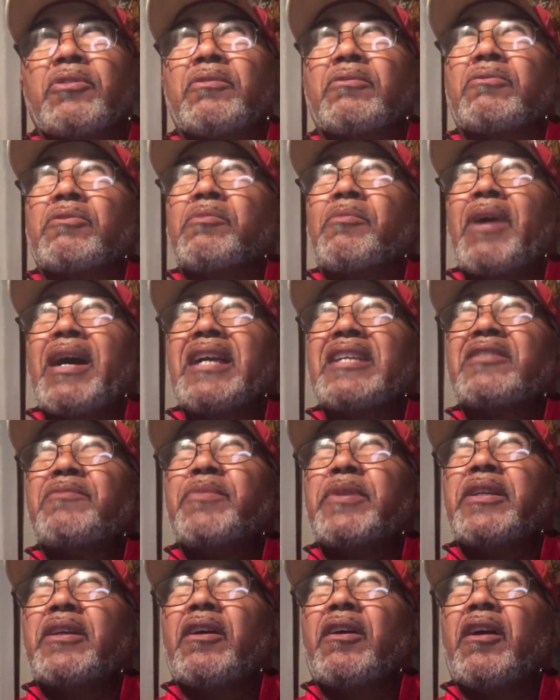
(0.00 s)
reminds
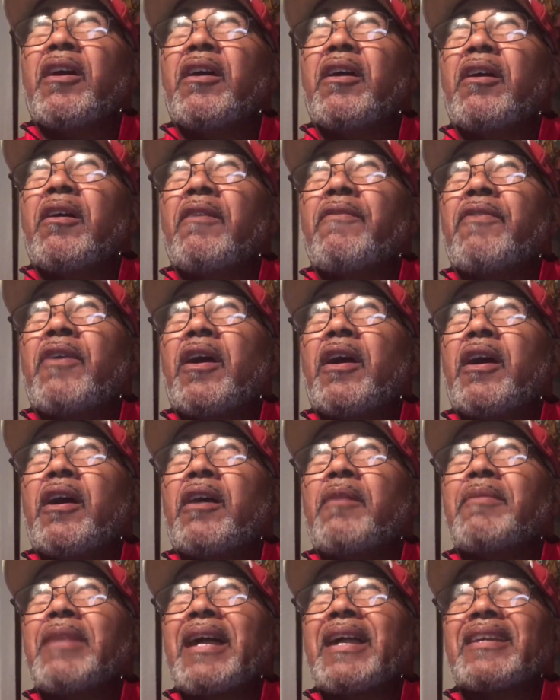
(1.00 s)
me of
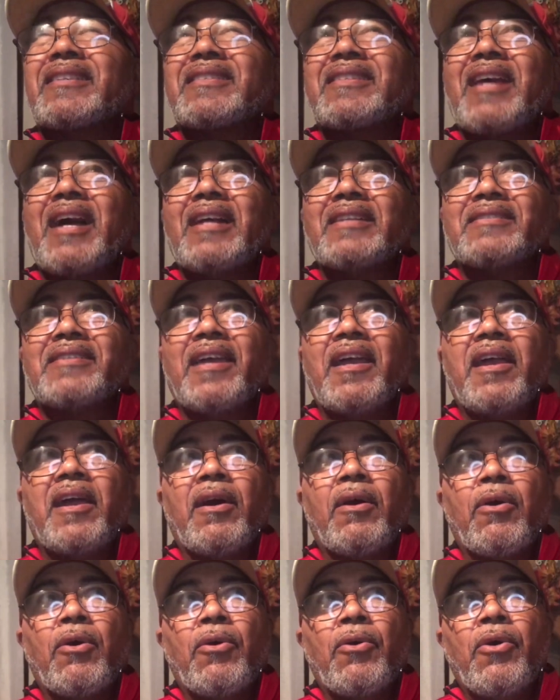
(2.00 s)
um, like a
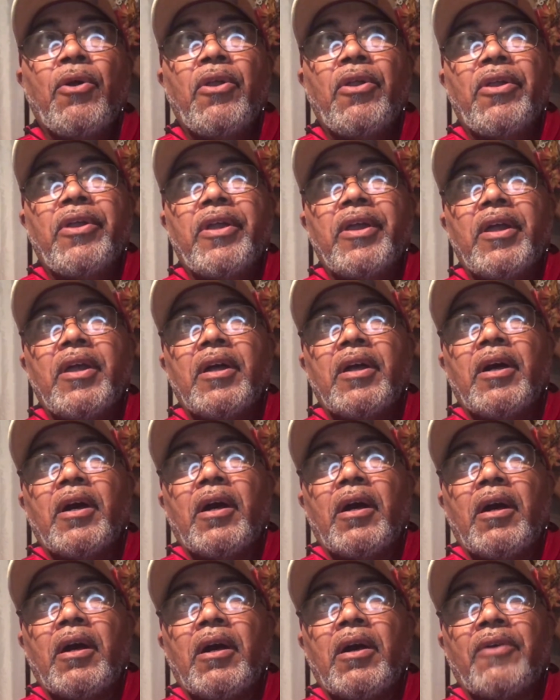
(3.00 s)
Santal
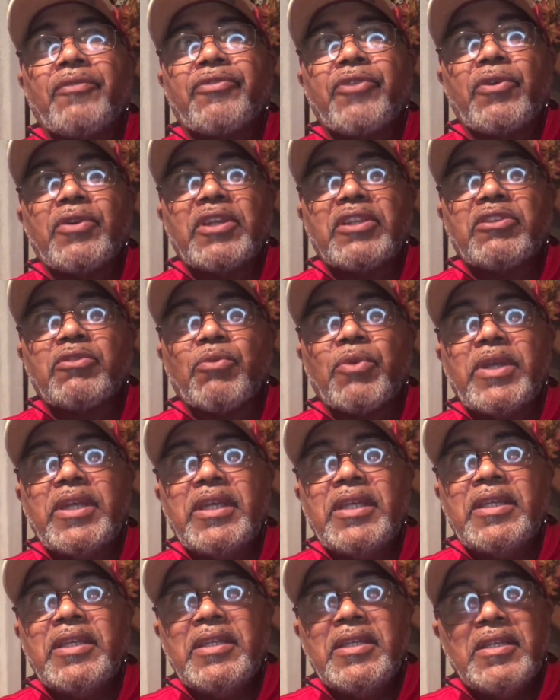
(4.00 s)
uh,
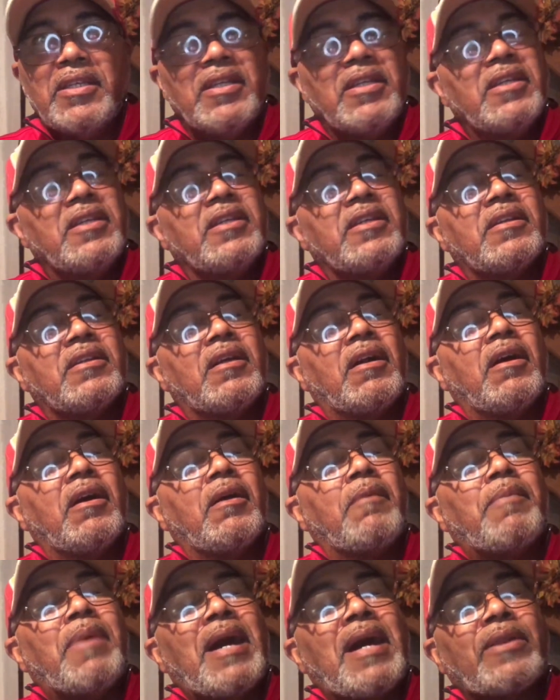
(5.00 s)
33
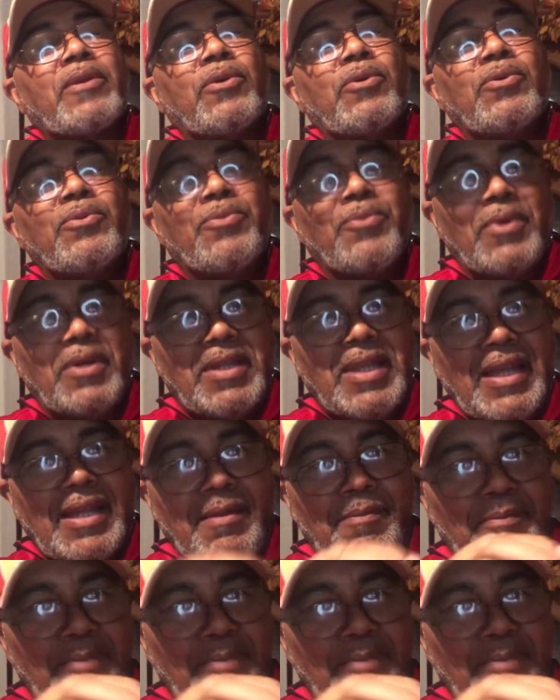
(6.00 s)
uh, bottle, like a